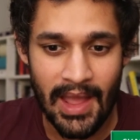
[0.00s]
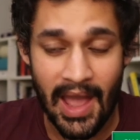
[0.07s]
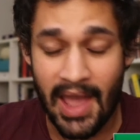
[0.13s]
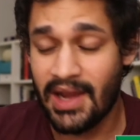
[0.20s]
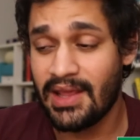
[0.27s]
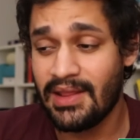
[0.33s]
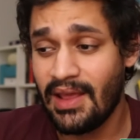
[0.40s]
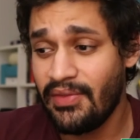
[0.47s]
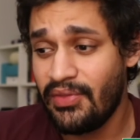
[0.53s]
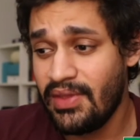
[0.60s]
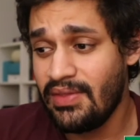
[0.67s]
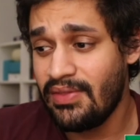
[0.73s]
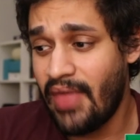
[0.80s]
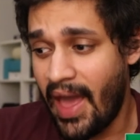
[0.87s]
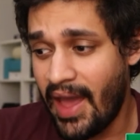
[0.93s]
And I
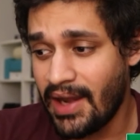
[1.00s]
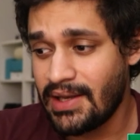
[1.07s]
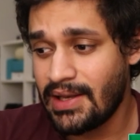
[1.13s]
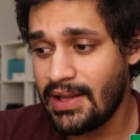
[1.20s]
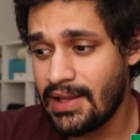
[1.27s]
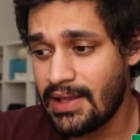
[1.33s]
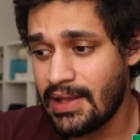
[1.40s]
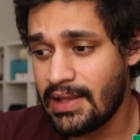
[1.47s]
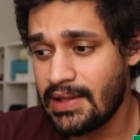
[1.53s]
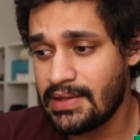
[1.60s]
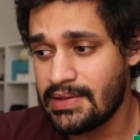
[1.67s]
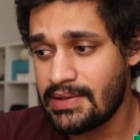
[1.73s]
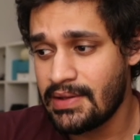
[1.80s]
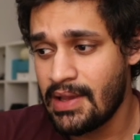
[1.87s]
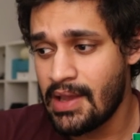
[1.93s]
think that
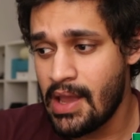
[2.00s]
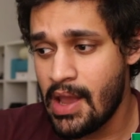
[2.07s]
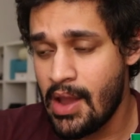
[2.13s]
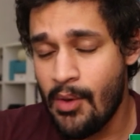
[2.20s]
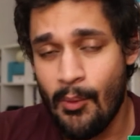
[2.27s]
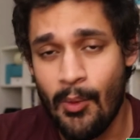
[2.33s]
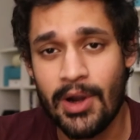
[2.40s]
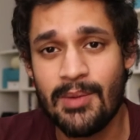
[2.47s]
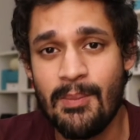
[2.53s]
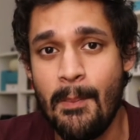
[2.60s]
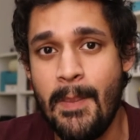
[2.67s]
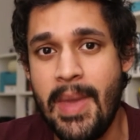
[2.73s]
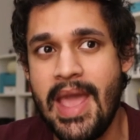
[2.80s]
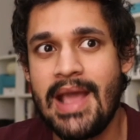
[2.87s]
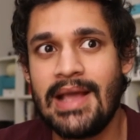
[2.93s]
is what
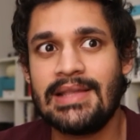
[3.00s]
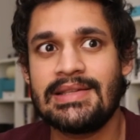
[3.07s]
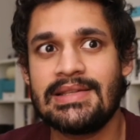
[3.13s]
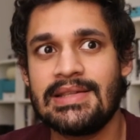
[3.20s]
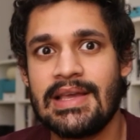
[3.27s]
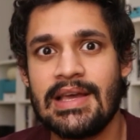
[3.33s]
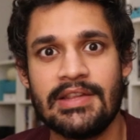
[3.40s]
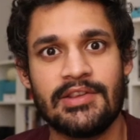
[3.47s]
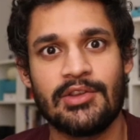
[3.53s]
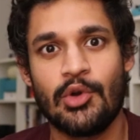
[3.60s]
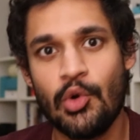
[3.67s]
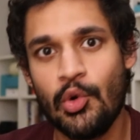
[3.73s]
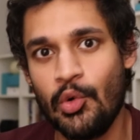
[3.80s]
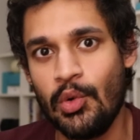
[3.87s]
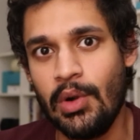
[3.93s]
makes a
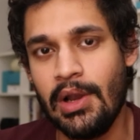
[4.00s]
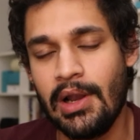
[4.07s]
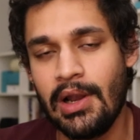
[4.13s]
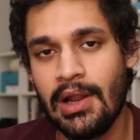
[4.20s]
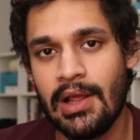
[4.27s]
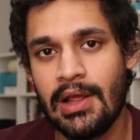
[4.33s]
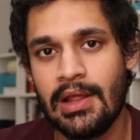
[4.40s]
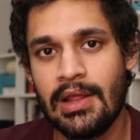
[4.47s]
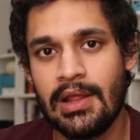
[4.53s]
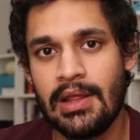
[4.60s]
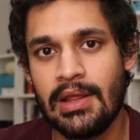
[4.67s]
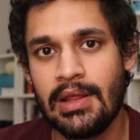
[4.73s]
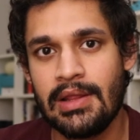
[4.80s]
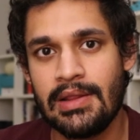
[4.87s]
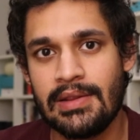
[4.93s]
school
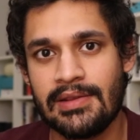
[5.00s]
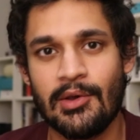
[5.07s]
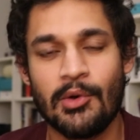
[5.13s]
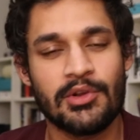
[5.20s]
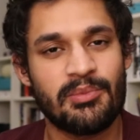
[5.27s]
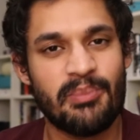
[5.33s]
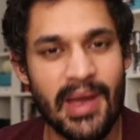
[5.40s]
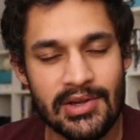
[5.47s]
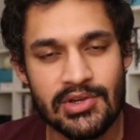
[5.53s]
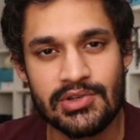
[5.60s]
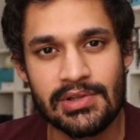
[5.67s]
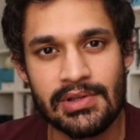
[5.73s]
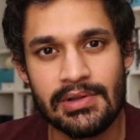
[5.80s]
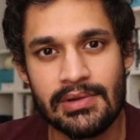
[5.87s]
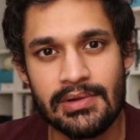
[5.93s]
so
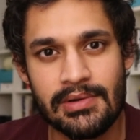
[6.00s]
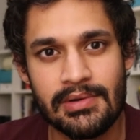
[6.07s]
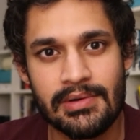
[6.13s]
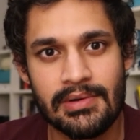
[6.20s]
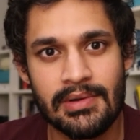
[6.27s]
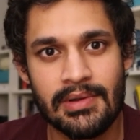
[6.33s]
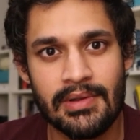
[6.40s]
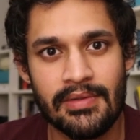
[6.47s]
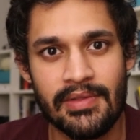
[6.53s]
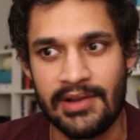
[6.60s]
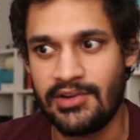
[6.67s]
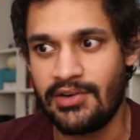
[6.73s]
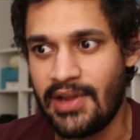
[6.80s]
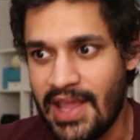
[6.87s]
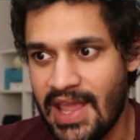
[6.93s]
special,
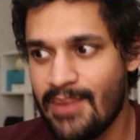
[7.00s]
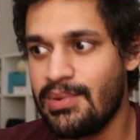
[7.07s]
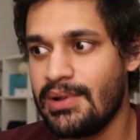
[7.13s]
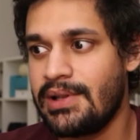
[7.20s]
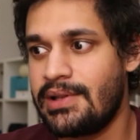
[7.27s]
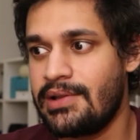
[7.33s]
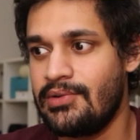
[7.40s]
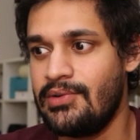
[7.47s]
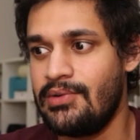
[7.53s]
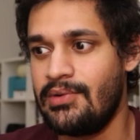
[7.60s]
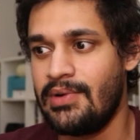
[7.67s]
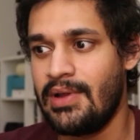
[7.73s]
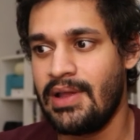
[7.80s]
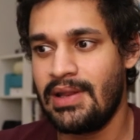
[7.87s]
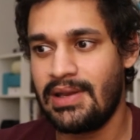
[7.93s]
that you're able to
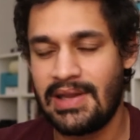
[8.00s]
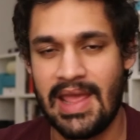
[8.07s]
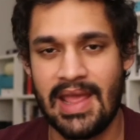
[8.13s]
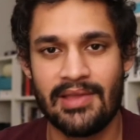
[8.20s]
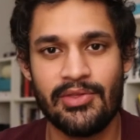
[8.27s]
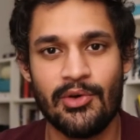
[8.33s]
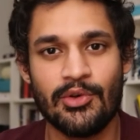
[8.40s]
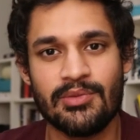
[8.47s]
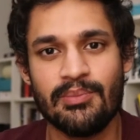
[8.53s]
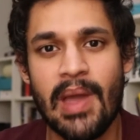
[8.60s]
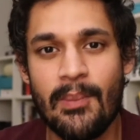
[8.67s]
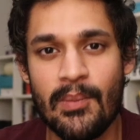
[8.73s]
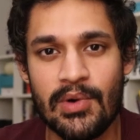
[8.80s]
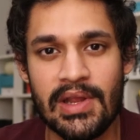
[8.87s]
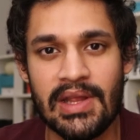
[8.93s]
take those
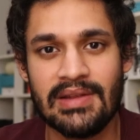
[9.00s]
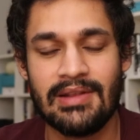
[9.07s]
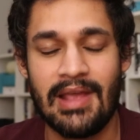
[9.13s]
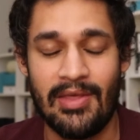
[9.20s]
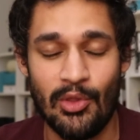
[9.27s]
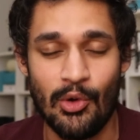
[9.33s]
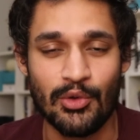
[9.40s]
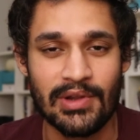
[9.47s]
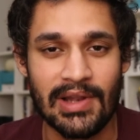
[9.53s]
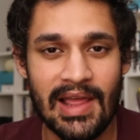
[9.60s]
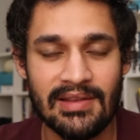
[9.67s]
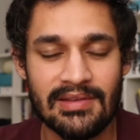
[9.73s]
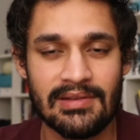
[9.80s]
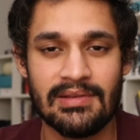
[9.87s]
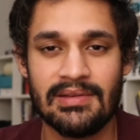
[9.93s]
memories and those
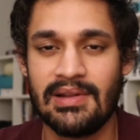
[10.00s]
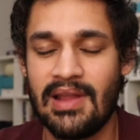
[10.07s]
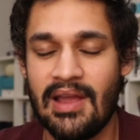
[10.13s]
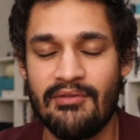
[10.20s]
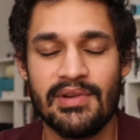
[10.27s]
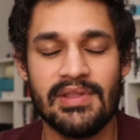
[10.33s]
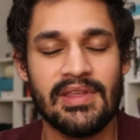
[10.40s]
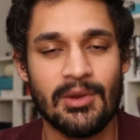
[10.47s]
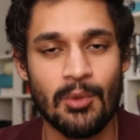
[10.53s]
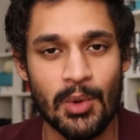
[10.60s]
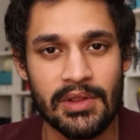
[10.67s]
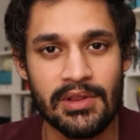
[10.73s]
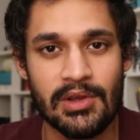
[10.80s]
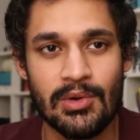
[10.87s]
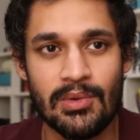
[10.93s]
lessons and everything
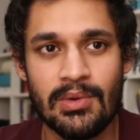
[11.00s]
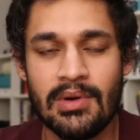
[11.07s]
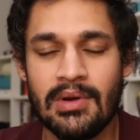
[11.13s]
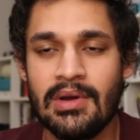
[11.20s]
with you.